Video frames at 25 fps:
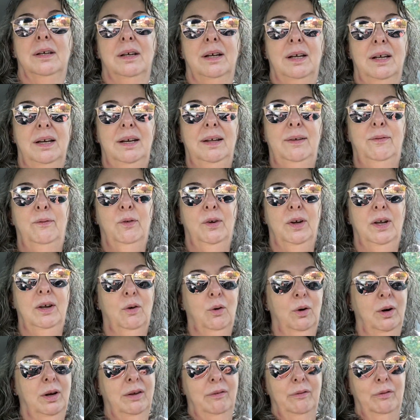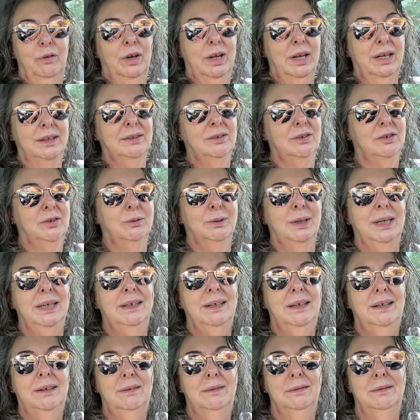and he forget or he forgets to write
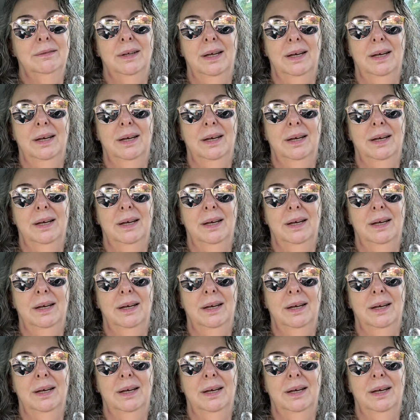down